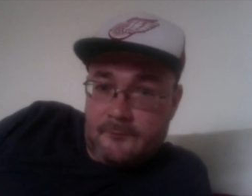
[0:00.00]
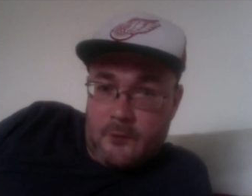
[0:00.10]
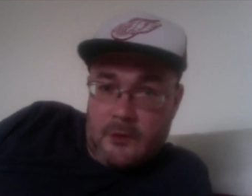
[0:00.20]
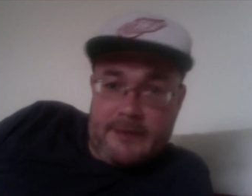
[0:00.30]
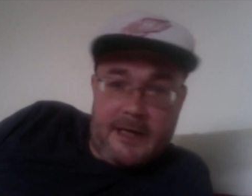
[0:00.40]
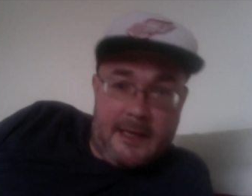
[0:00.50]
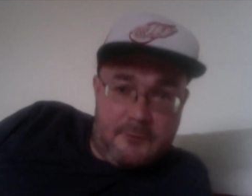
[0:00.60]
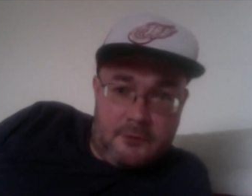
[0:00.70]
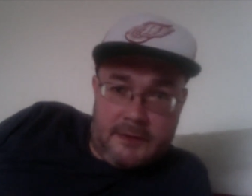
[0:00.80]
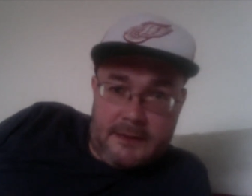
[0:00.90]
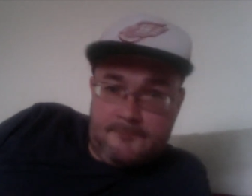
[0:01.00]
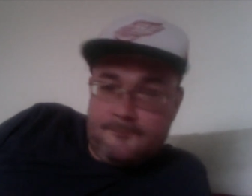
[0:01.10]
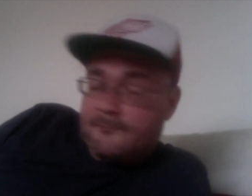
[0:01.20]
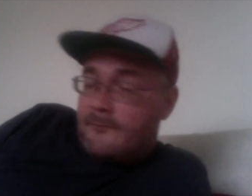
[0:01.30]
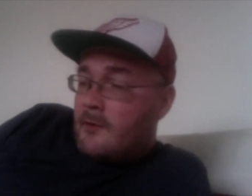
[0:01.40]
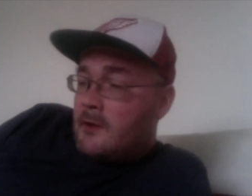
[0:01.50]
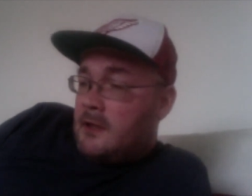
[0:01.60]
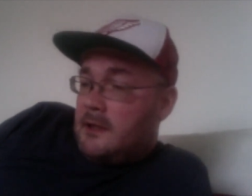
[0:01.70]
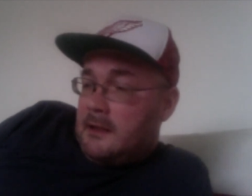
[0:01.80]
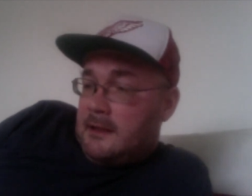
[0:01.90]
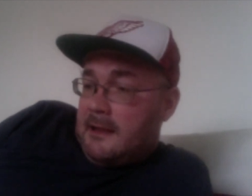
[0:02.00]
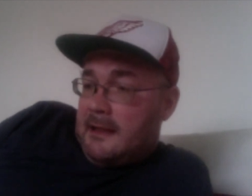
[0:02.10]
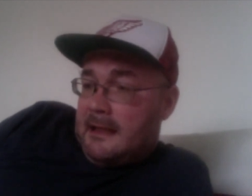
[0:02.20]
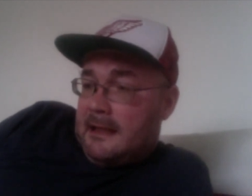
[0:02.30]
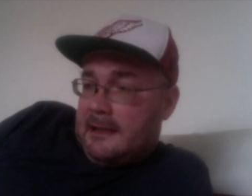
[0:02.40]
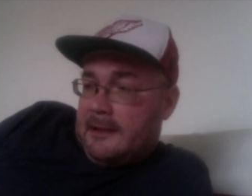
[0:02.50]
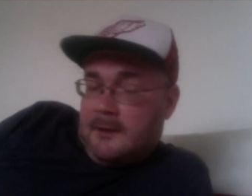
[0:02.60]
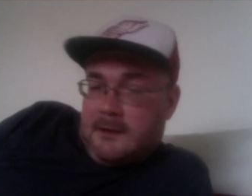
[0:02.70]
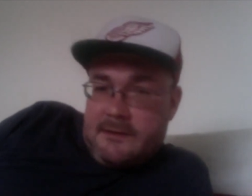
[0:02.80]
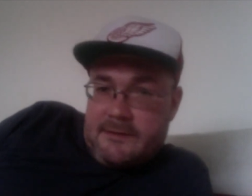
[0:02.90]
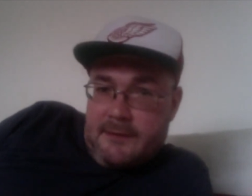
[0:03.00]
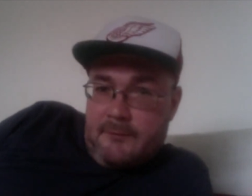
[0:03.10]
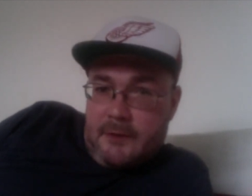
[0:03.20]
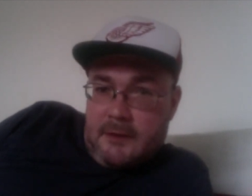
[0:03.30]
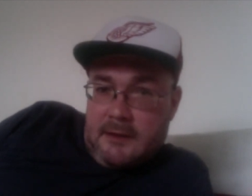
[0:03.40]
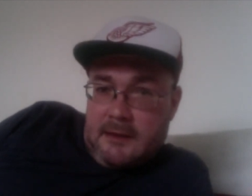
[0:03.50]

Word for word: We're in April now, uh, early December,